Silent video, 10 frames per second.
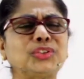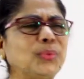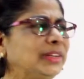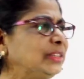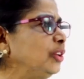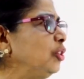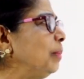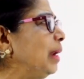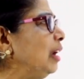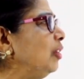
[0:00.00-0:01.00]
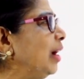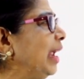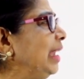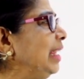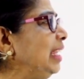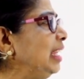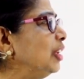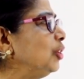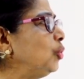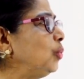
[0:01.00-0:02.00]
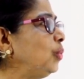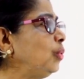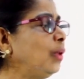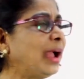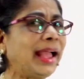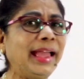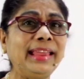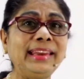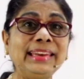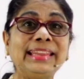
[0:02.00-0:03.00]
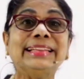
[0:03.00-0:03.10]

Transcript: So what's the numeral you're getting? two and